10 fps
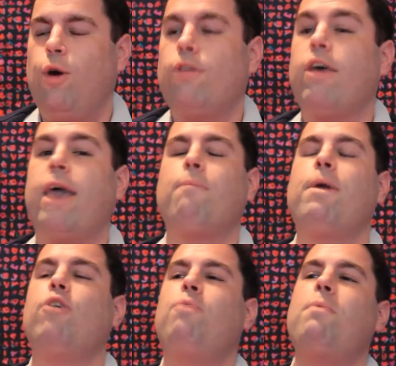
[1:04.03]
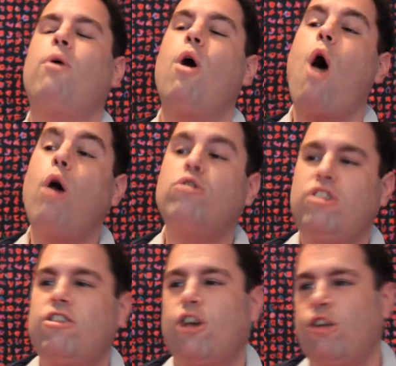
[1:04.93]
You know, it's like, because people go, oh,
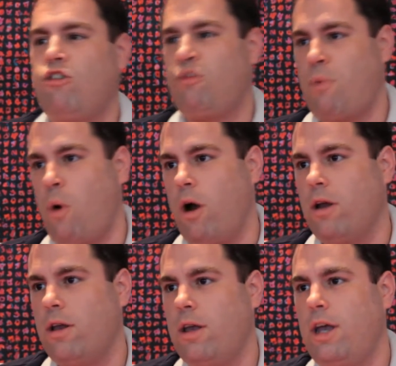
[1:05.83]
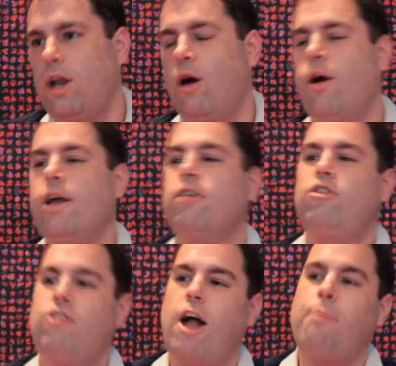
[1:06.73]
she's a good sport, you know,
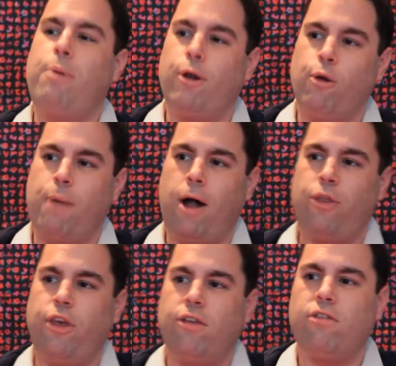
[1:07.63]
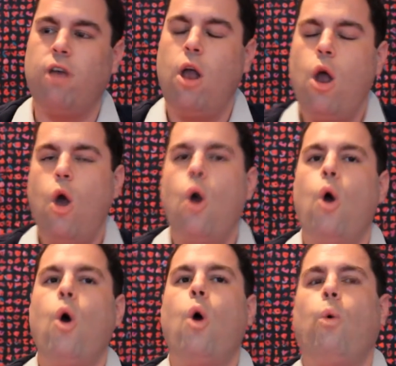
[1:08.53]
she's not bitter about this.
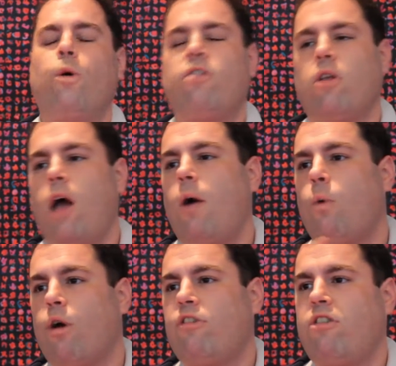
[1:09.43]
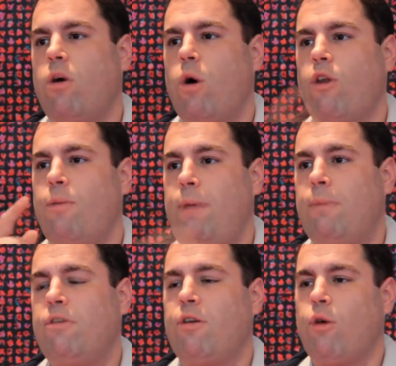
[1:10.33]
What's a lot worse, though, are the
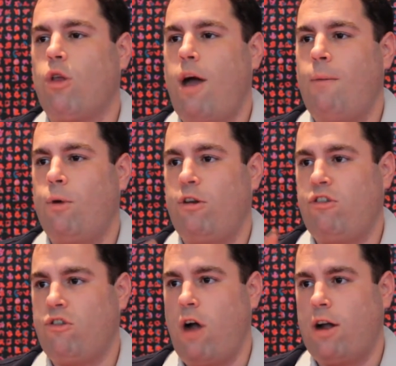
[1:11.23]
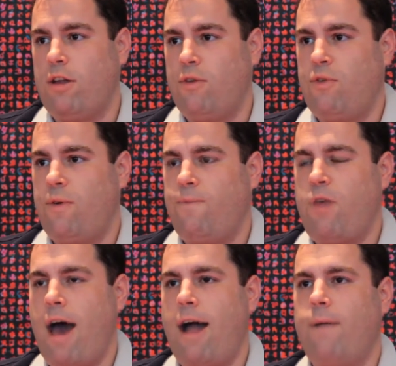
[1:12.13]
memes that are a lot more destructive
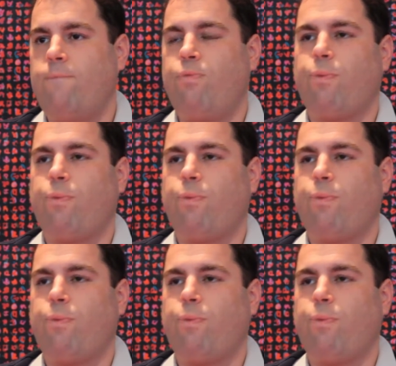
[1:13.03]
that